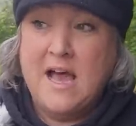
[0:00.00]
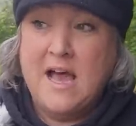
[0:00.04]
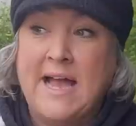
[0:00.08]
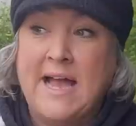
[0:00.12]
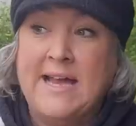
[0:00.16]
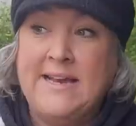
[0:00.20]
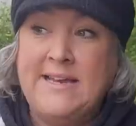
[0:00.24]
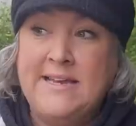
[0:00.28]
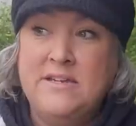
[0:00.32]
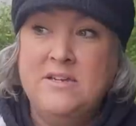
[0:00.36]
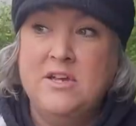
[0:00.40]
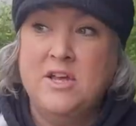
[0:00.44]

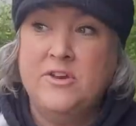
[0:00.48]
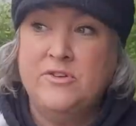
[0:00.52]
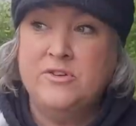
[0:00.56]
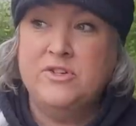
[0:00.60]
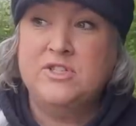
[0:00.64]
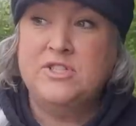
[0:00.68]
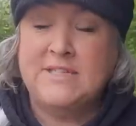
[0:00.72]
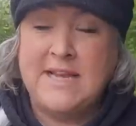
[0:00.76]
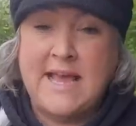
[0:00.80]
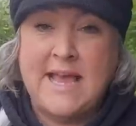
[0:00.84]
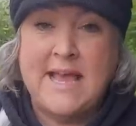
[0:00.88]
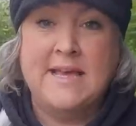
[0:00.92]
I didn't
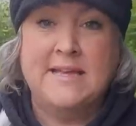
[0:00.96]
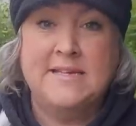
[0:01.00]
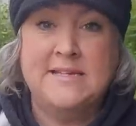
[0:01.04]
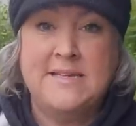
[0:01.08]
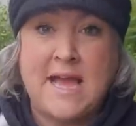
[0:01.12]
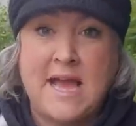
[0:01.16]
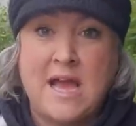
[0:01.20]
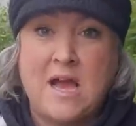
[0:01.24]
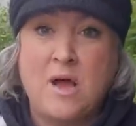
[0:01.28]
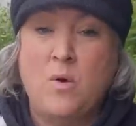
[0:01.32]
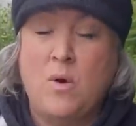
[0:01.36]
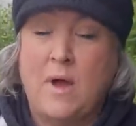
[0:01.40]
understand
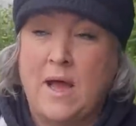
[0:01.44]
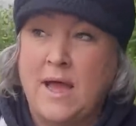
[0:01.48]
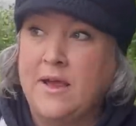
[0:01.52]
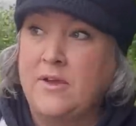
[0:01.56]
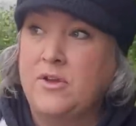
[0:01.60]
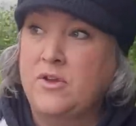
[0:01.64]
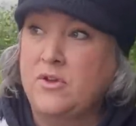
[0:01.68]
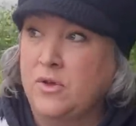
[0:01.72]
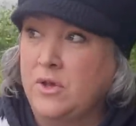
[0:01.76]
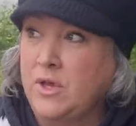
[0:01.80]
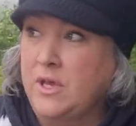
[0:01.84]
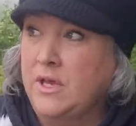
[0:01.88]
how
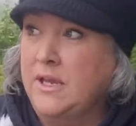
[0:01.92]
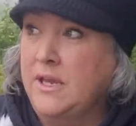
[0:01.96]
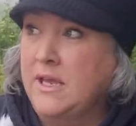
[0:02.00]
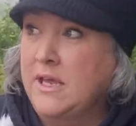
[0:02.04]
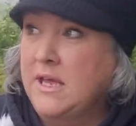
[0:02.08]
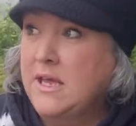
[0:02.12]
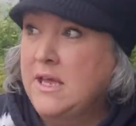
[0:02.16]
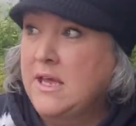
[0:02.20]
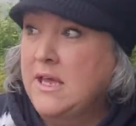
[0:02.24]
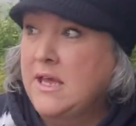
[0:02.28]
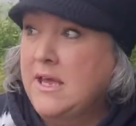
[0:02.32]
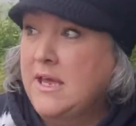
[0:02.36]
I could
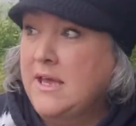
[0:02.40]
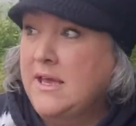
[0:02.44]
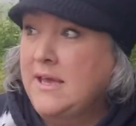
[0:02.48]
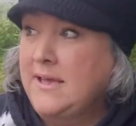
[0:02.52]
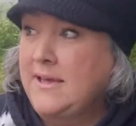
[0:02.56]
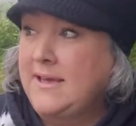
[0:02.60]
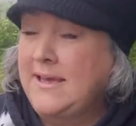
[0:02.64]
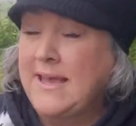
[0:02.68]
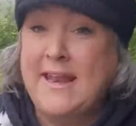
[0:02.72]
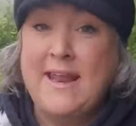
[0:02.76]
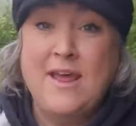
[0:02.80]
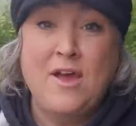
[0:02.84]

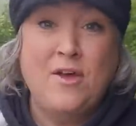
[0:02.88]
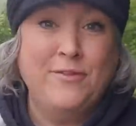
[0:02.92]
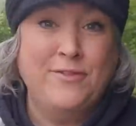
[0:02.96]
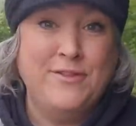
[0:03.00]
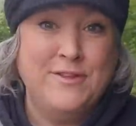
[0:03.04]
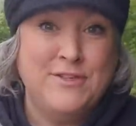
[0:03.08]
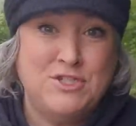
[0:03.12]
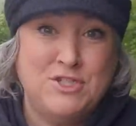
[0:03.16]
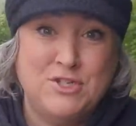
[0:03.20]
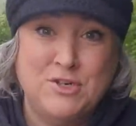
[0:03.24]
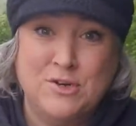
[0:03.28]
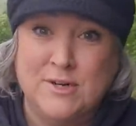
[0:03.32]
get
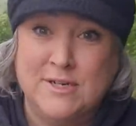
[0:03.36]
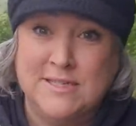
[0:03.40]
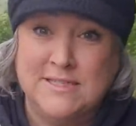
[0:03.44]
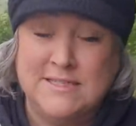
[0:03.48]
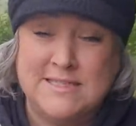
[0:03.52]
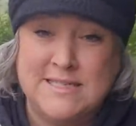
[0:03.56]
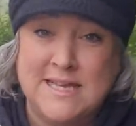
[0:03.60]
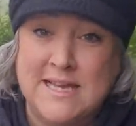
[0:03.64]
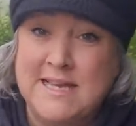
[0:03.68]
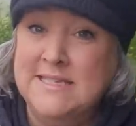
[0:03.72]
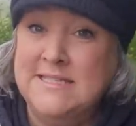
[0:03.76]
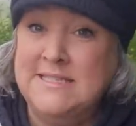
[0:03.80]
health
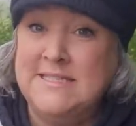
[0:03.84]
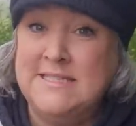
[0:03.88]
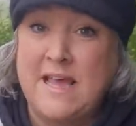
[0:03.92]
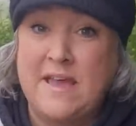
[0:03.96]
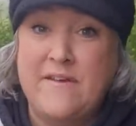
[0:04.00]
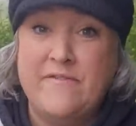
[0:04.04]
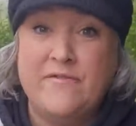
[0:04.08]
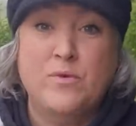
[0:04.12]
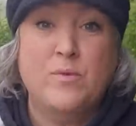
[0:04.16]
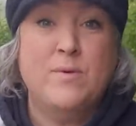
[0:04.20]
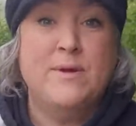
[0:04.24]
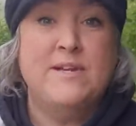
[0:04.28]
insurance and
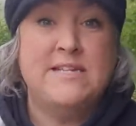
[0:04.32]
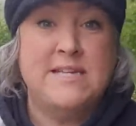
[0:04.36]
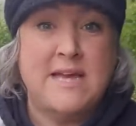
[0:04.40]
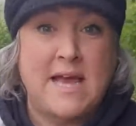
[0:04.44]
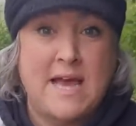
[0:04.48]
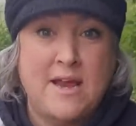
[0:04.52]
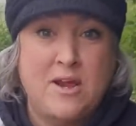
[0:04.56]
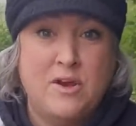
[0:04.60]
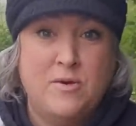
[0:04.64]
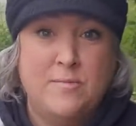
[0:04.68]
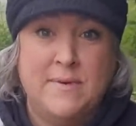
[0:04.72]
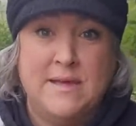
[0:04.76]
save for
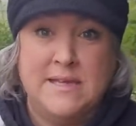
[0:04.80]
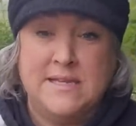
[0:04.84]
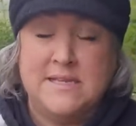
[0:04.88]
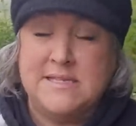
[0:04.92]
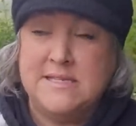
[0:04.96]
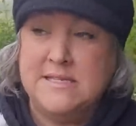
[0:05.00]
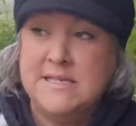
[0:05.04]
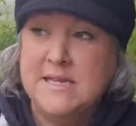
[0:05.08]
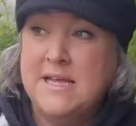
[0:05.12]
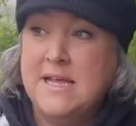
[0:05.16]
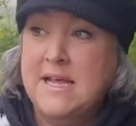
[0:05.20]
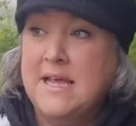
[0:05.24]

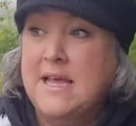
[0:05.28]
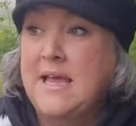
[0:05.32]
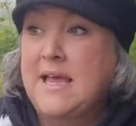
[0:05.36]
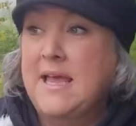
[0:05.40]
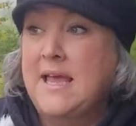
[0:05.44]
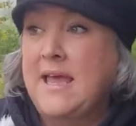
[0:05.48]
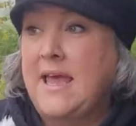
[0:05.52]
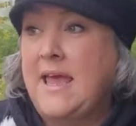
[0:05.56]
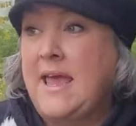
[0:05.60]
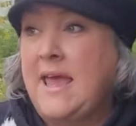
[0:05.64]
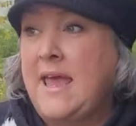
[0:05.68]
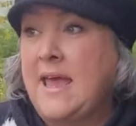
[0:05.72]
retirement
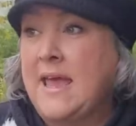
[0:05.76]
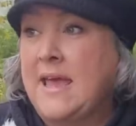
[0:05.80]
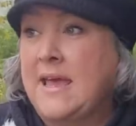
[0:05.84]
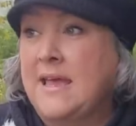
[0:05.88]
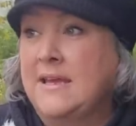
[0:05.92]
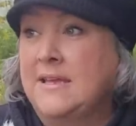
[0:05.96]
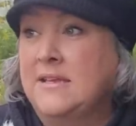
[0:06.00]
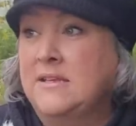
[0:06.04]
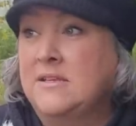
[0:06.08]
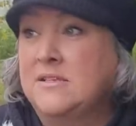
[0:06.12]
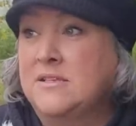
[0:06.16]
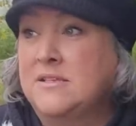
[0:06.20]

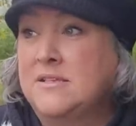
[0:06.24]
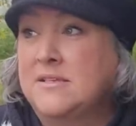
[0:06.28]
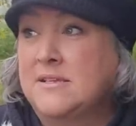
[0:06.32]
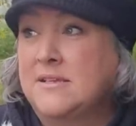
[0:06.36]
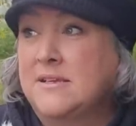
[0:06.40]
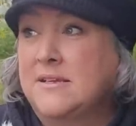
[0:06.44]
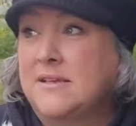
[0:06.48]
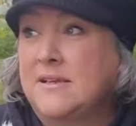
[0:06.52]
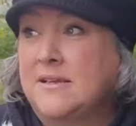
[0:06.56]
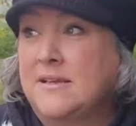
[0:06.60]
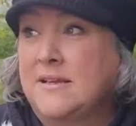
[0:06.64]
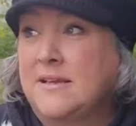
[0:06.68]
and
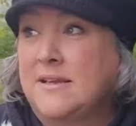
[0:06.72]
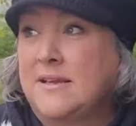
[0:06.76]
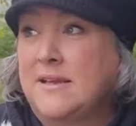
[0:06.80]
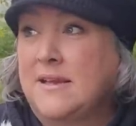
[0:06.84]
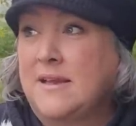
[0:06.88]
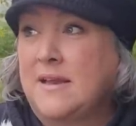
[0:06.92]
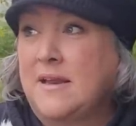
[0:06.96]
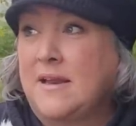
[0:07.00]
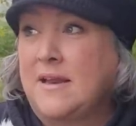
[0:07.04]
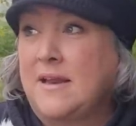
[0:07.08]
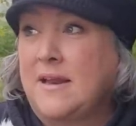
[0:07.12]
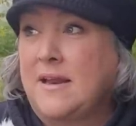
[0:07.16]

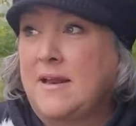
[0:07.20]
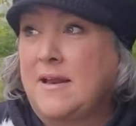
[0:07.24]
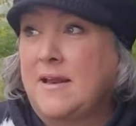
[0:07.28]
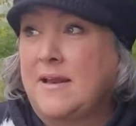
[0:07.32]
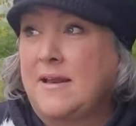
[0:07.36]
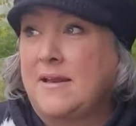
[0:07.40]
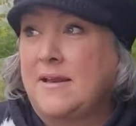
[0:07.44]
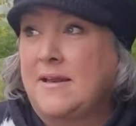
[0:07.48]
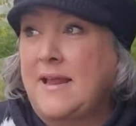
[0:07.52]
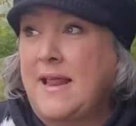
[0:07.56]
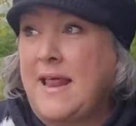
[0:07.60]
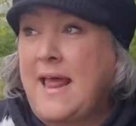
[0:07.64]

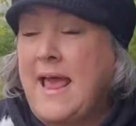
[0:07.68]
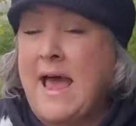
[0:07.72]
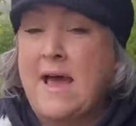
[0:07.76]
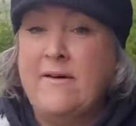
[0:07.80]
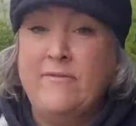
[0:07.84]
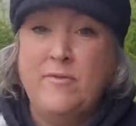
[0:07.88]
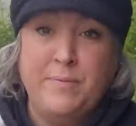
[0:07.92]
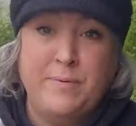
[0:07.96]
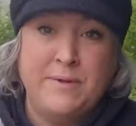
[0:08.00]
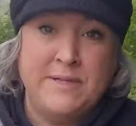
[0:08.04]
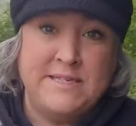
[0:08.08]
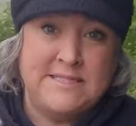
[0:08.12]

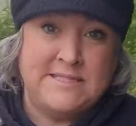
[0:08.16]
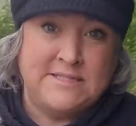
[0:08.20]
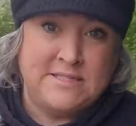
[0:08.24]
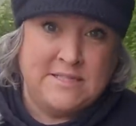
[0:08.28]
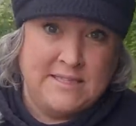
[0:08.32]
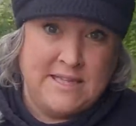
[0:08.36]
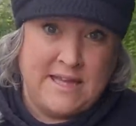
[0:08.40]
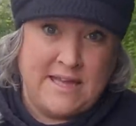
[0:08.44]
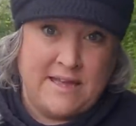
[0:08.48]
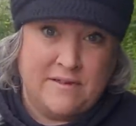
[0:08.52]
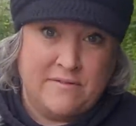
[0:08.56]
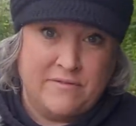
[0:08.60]
have a place
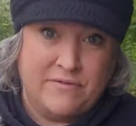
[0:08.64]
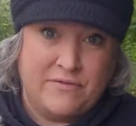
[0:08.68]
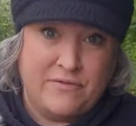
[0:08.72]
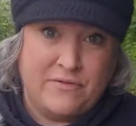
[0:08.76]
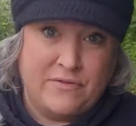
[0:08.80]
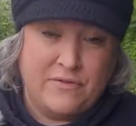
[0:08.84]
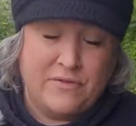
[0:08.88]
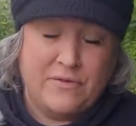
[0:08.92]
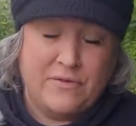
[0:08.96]
to live